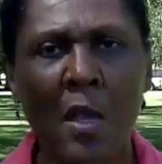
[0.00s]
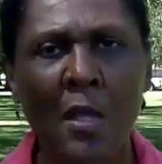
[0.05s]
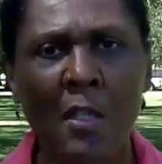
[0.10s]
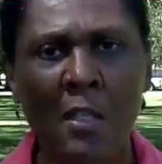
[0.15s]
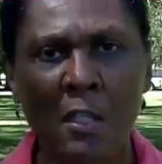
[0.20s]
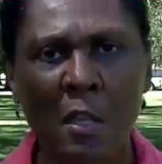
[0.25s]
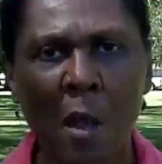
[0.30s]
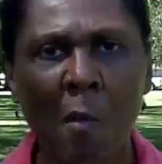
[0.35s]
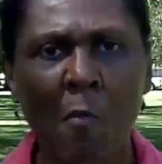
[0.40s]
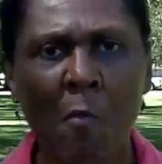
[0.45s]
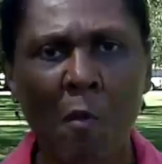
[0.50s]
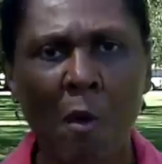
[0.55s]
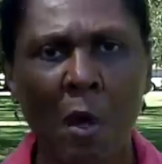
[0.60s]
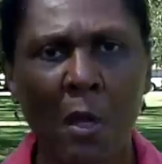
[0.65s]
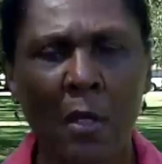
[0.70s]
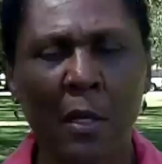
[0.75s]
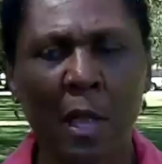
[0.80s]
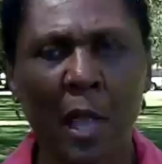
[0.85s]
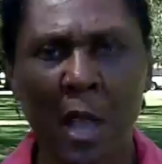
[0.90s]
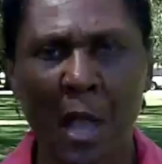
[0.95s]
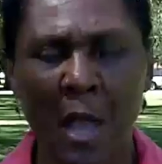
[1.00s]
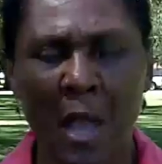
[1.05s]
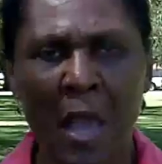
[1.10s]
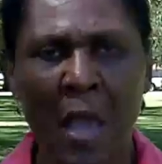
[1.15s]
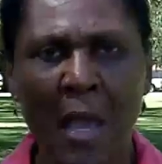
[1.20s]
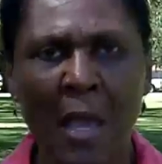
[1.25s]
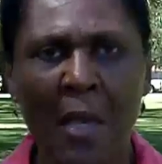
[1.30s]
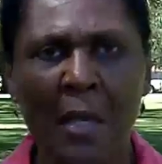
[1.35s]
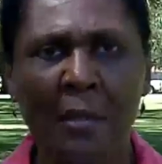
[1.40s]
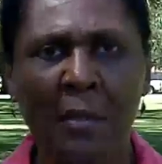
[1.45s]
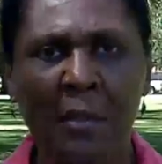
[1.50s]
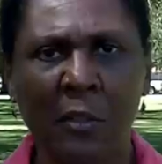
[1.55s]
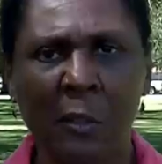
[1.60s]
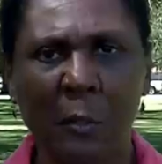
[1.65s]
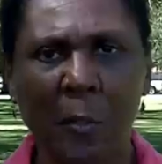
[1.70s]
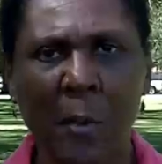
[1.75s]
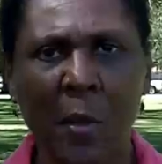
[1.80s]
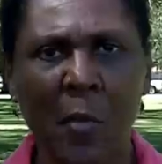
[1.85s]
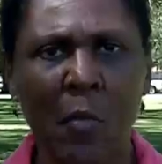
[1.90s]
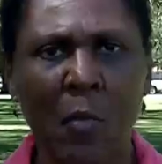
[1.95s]
Someone has to
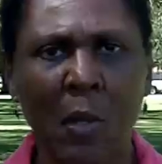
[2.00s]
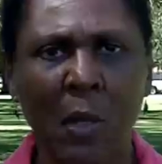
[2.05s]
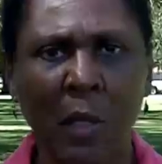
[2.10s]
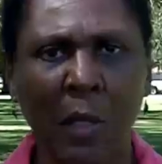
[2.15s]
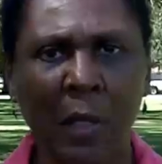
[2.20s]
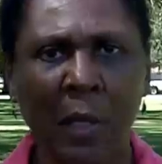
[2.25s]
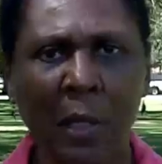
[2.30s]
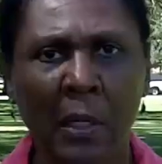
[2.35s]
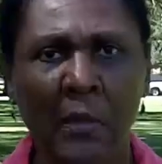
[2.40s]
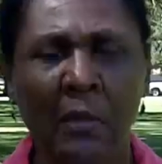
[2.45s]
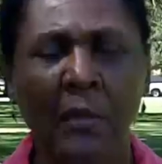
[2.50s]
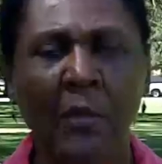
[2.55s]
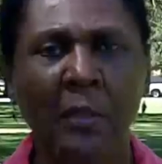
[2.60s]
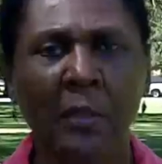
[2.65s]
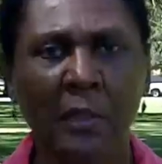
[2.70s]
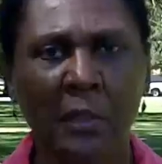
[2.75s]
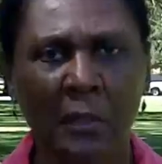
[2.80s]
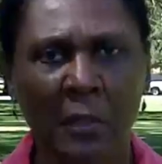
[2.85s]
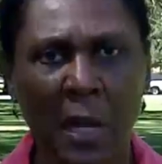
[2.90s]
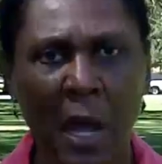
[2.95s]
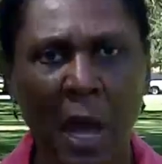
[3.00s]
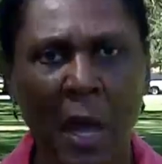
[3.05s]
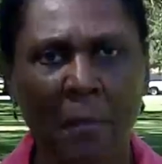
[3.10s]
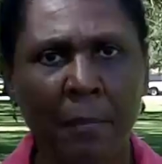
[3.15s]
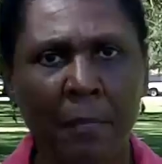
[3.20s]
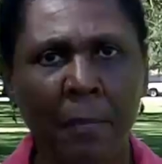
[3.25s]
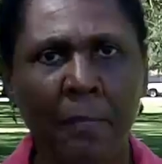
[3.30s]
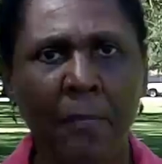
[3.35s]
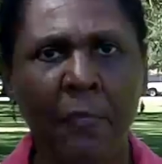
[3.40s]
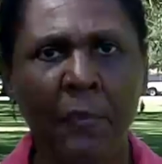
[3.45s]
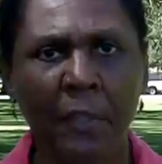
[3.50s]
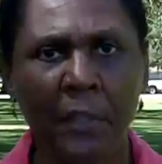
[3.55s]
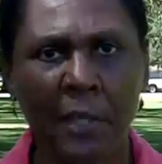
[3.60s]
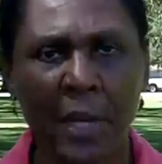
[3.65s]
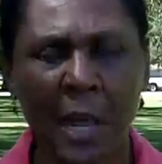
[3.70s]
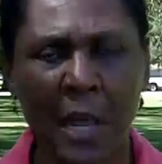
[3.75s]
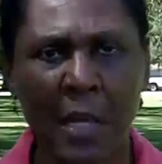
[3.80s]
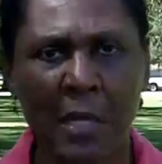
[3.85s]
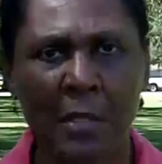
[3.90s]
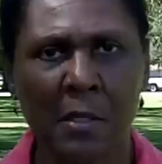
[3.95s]
be willing to stop the
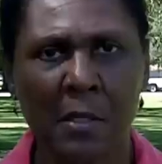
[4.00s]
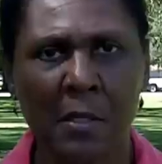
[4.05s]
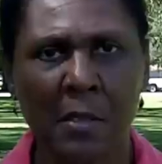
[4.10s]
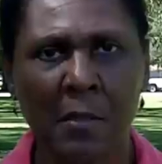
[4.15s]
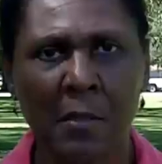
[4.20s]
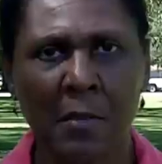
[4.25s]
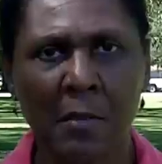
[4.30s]
dance.